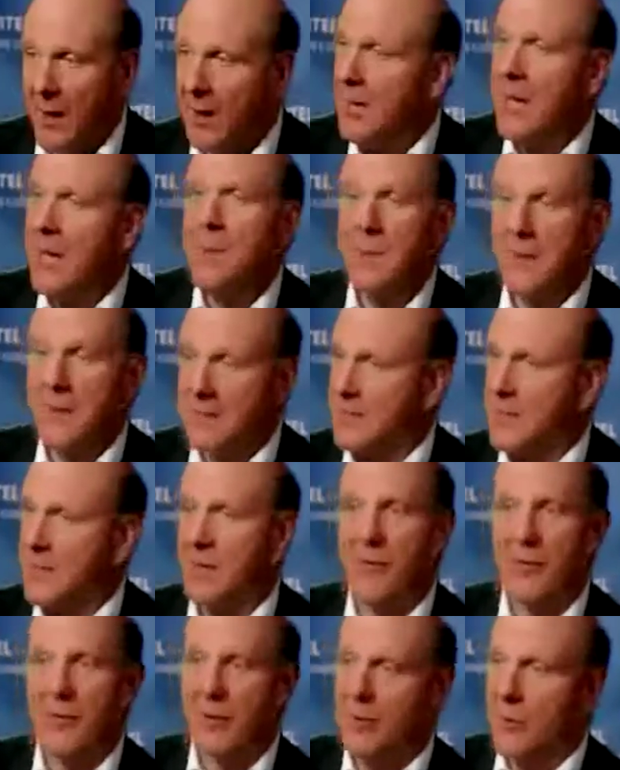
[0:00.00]
Now, it may
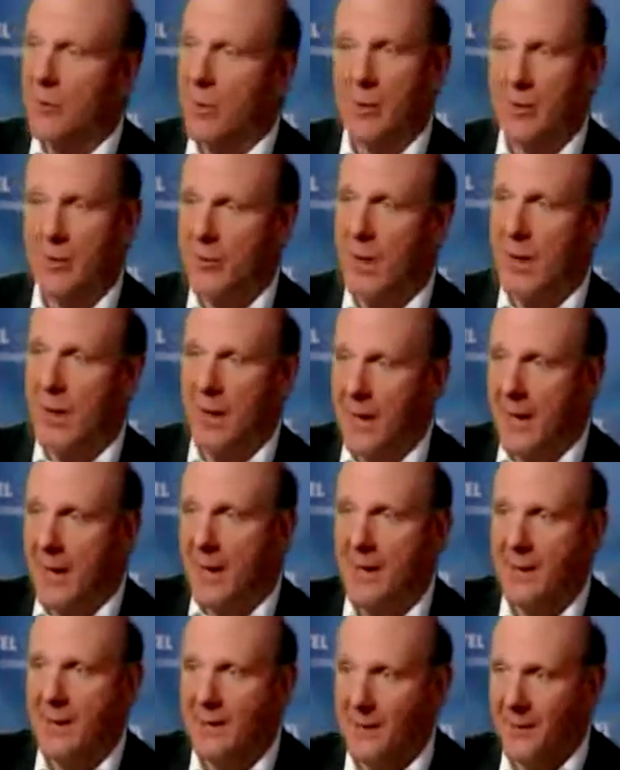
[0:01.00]
sell very well or not.
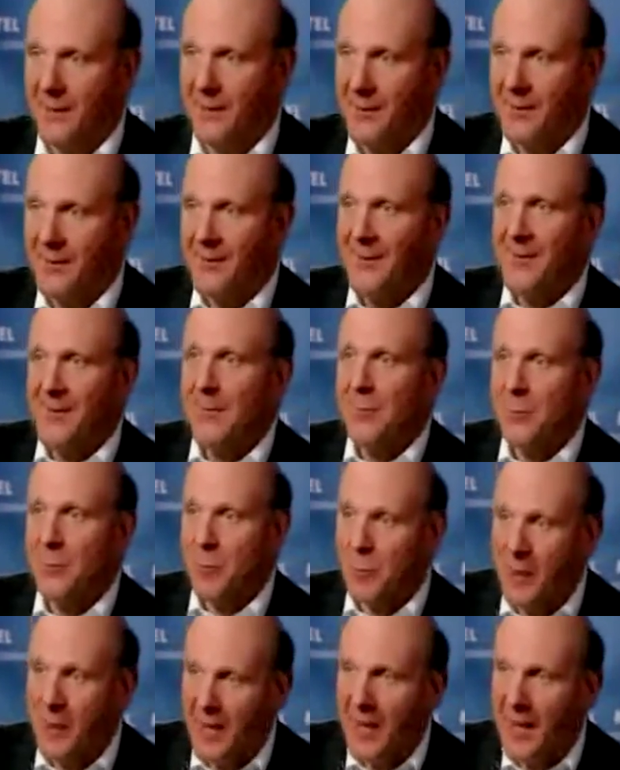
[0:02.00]
I, you know,
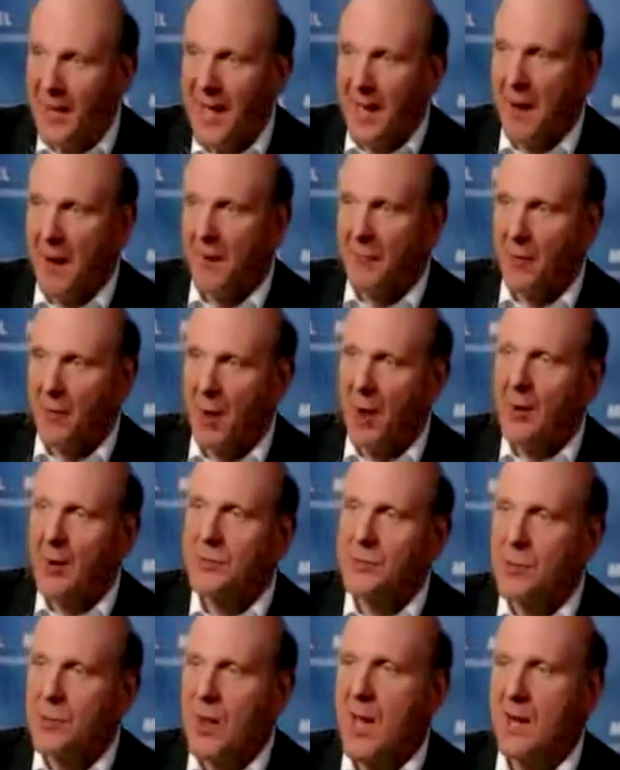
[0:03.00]
we have
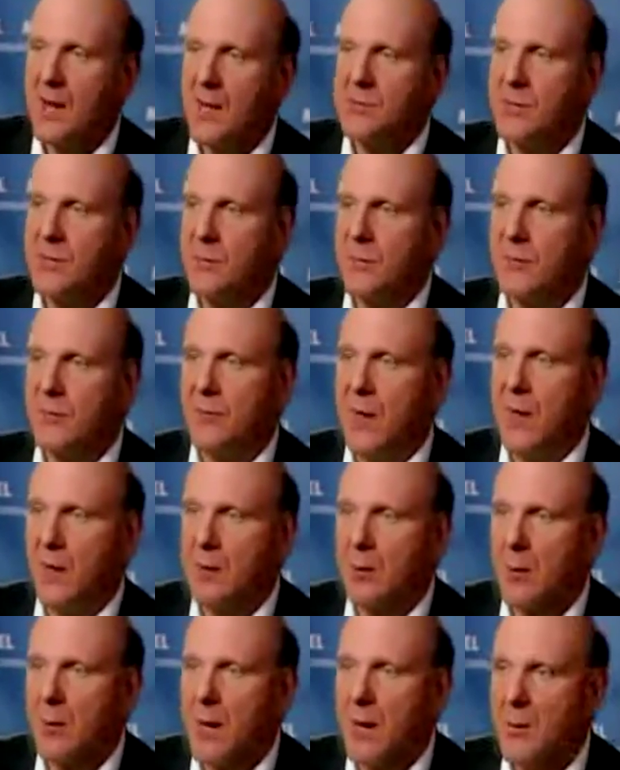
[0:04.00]
our strategy. We've
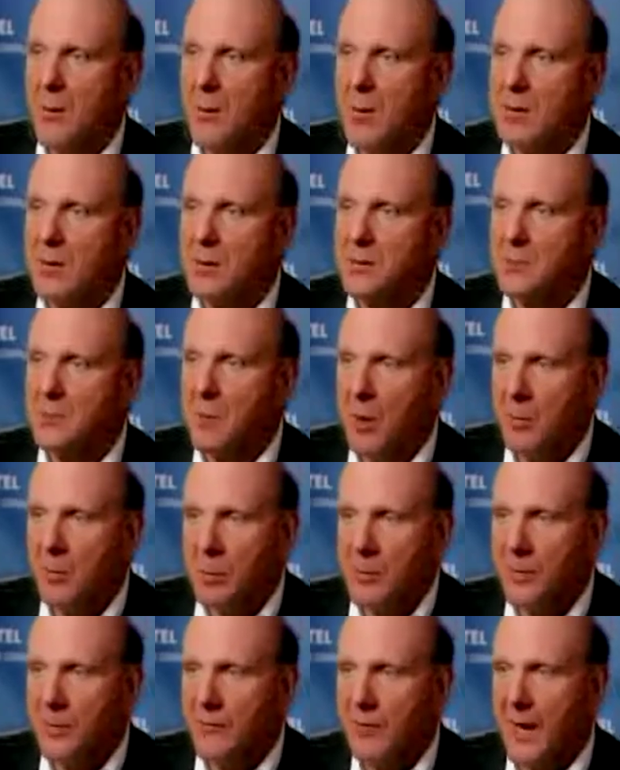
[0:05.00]
got great Windows
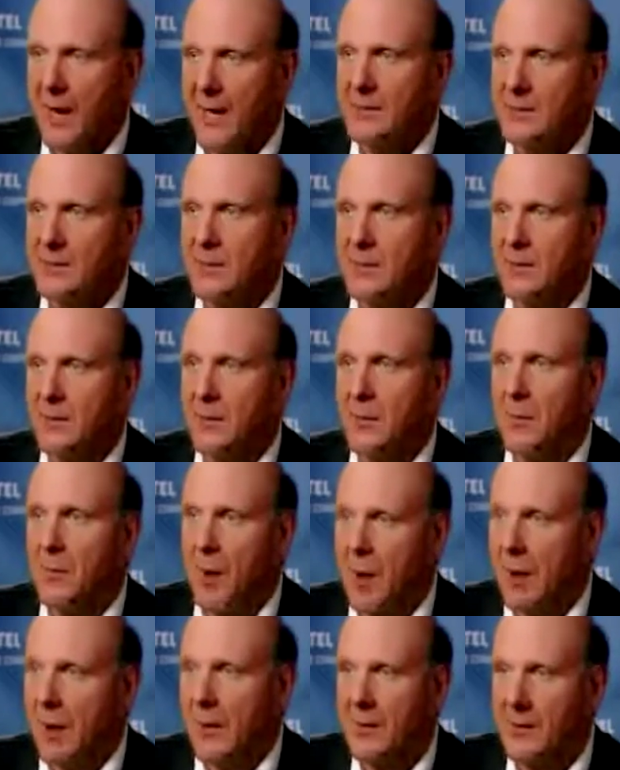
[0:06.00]
mobile devices in the
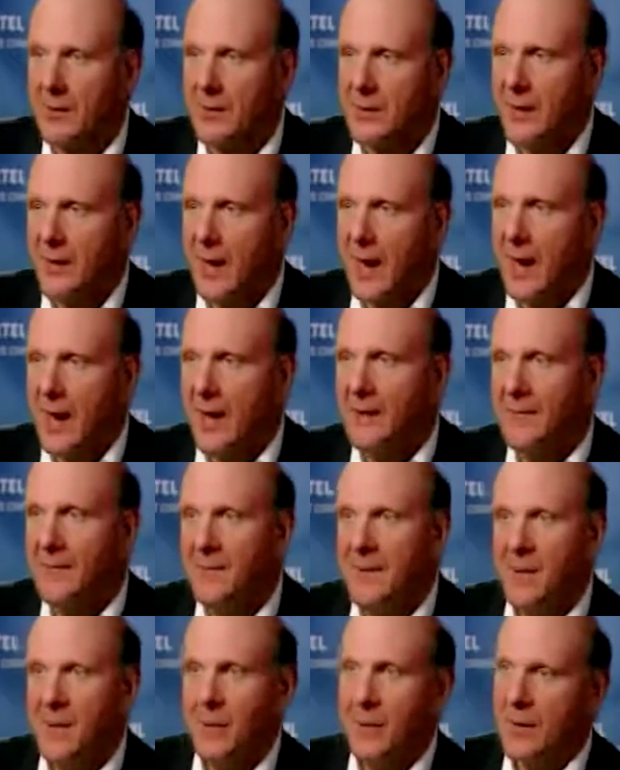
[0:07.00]
market today.
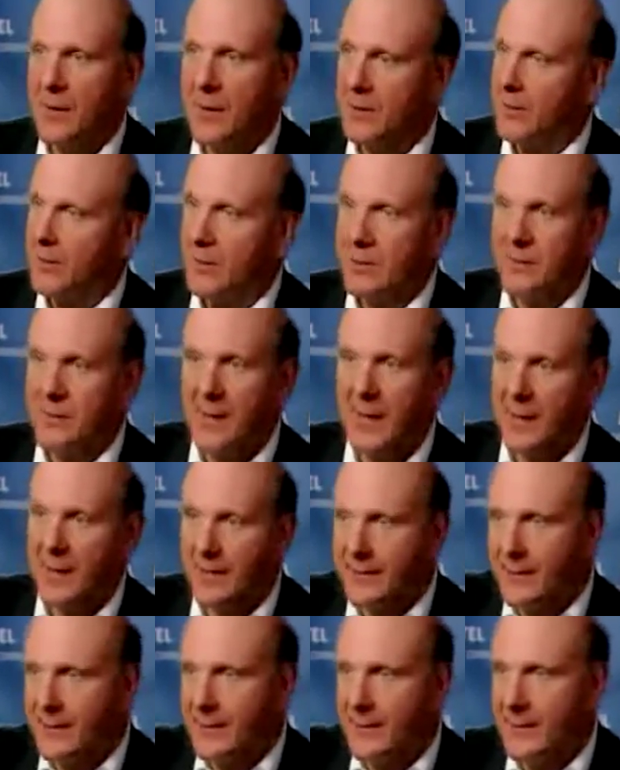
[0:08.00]
We, you can
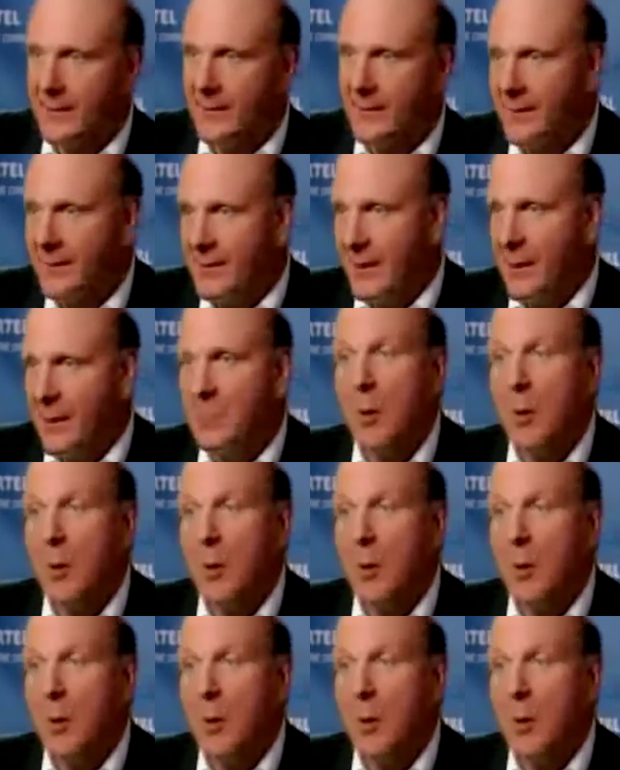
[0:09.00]
get uh,